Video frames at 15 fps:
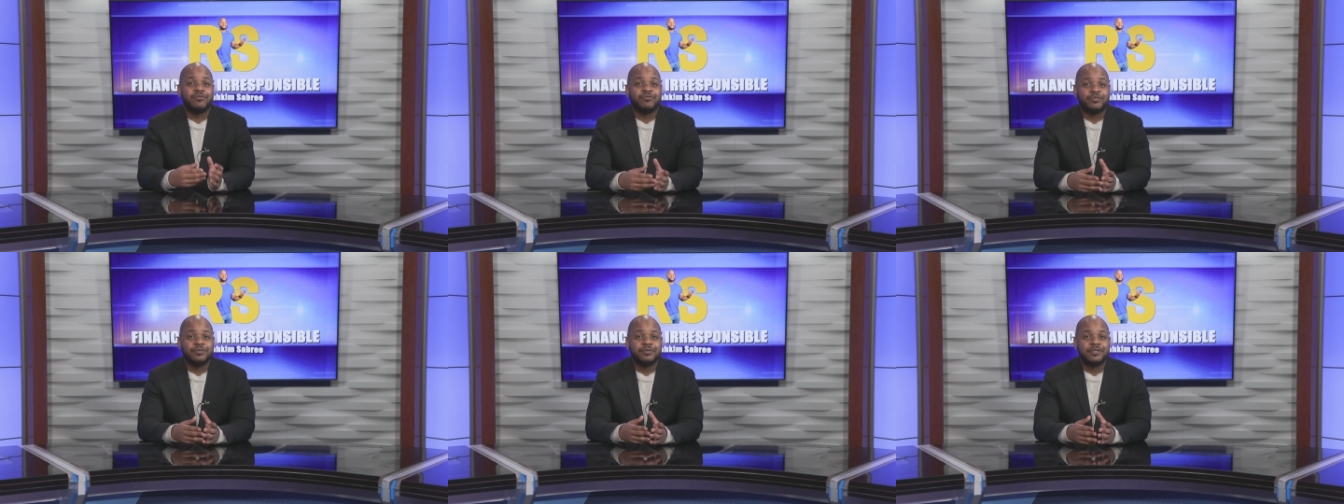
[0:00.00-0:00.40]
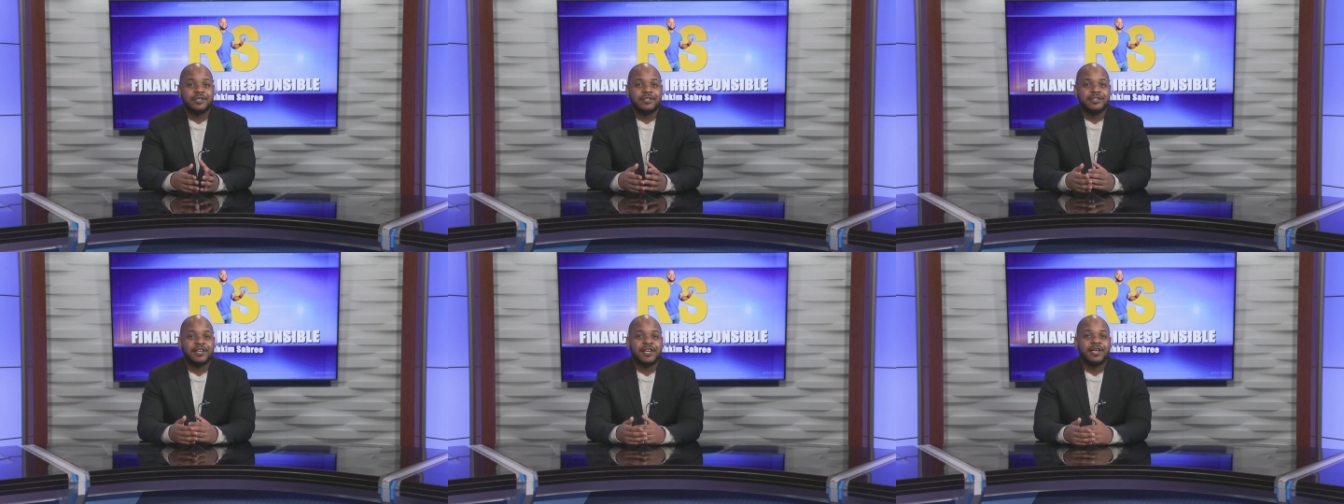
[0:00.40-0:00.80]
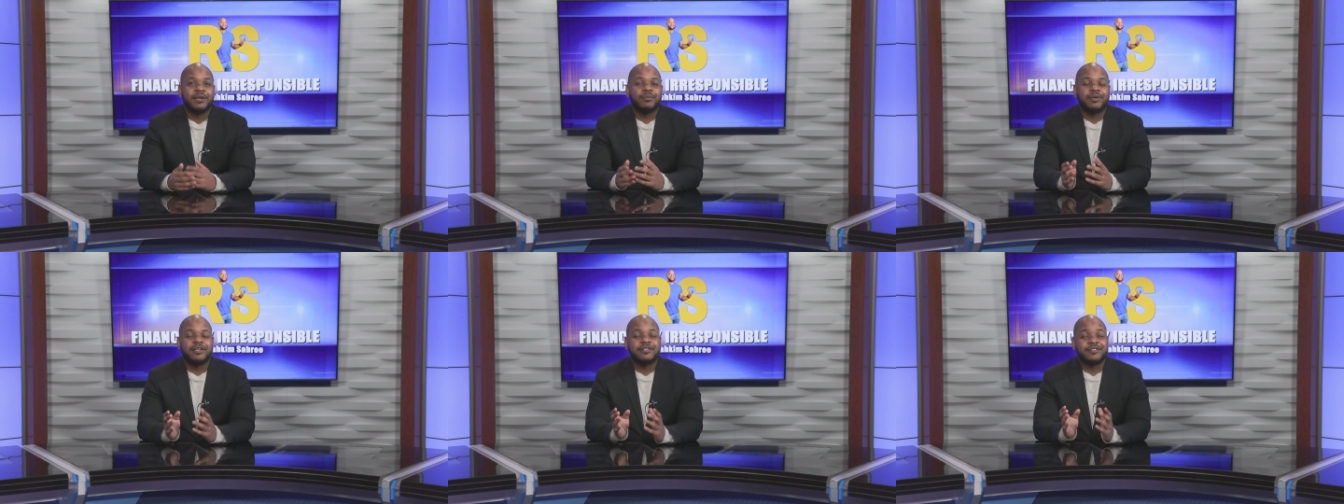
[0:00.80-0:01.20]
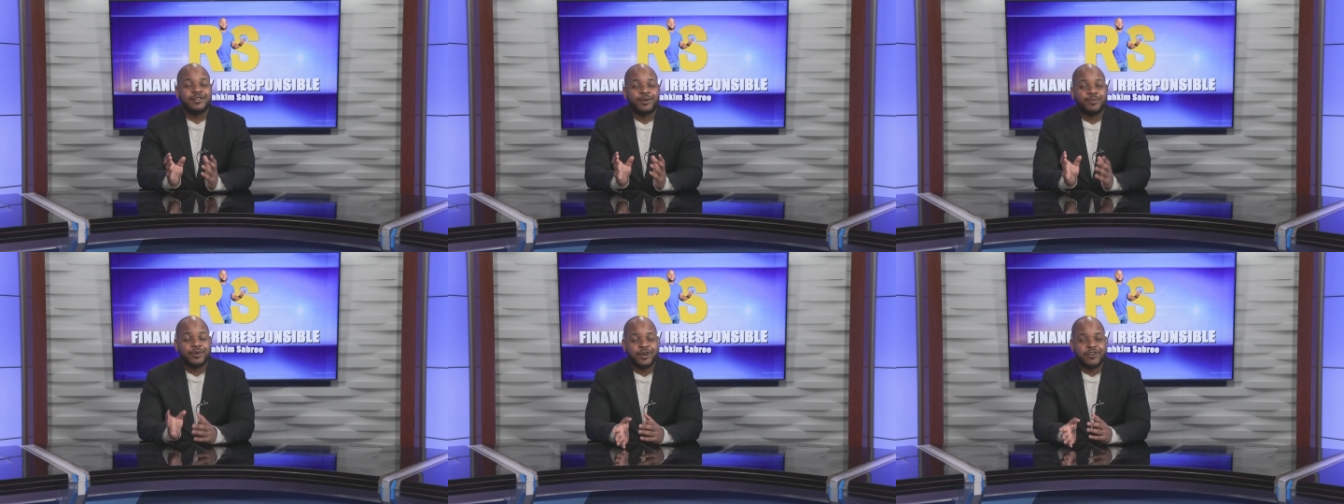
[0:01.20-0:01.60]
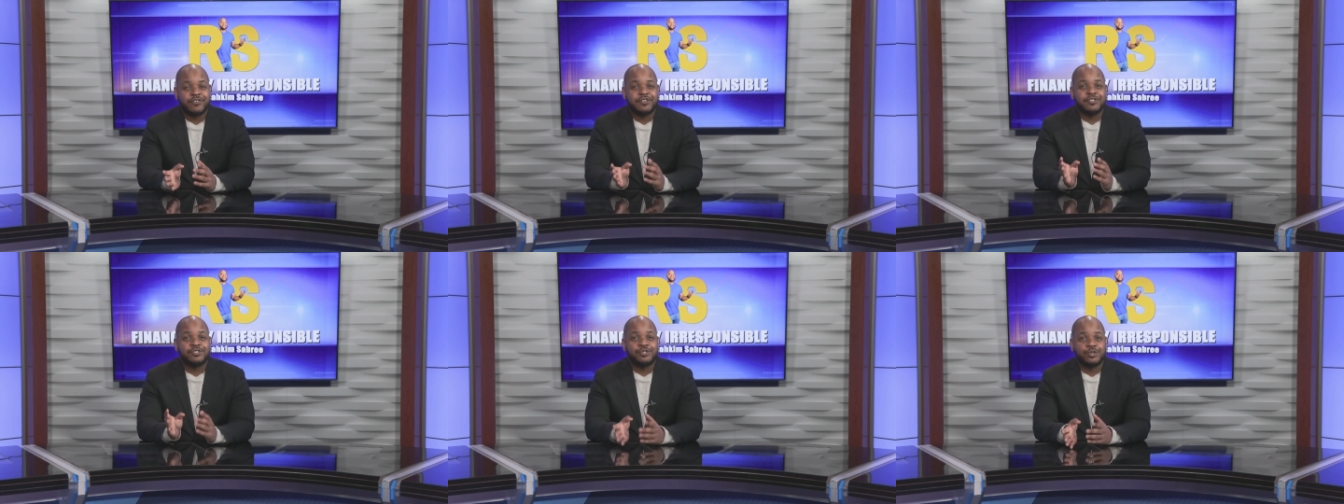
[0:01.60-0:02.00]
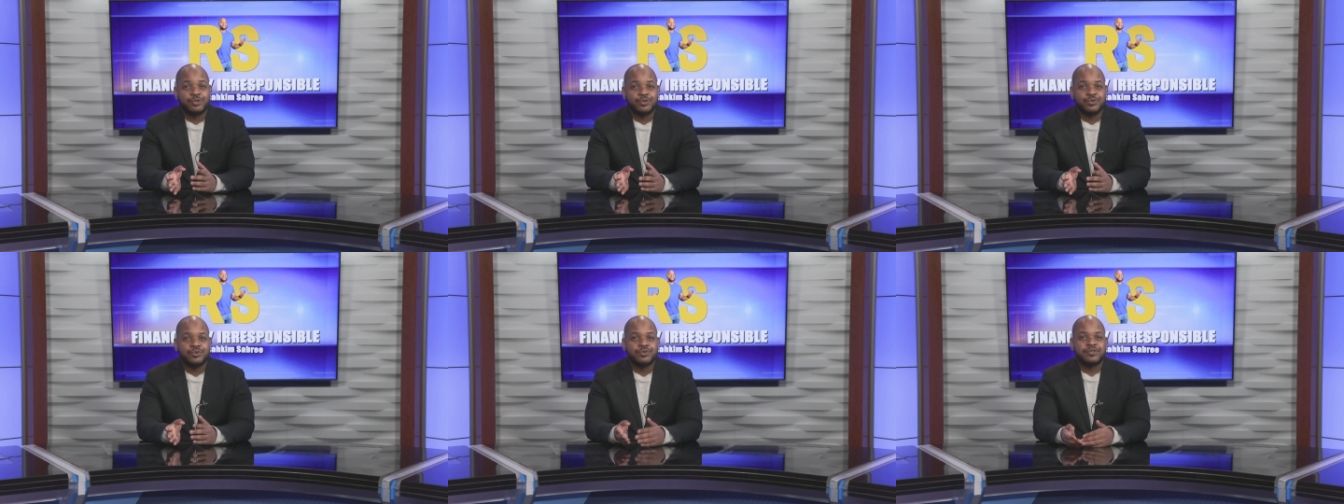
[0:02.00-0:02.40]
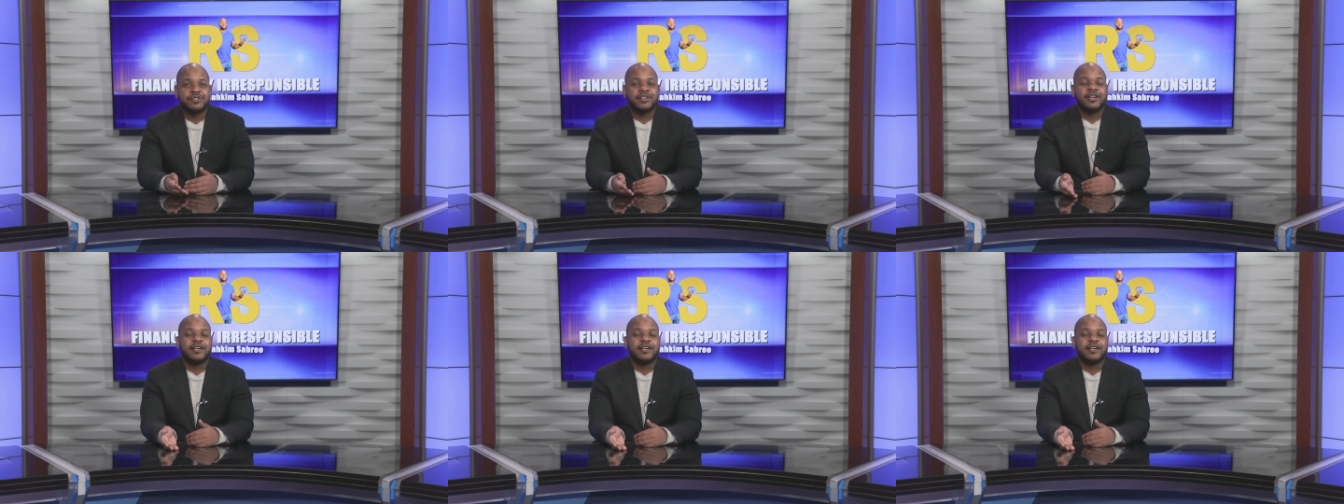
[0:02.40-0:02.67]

ruined because their parent chose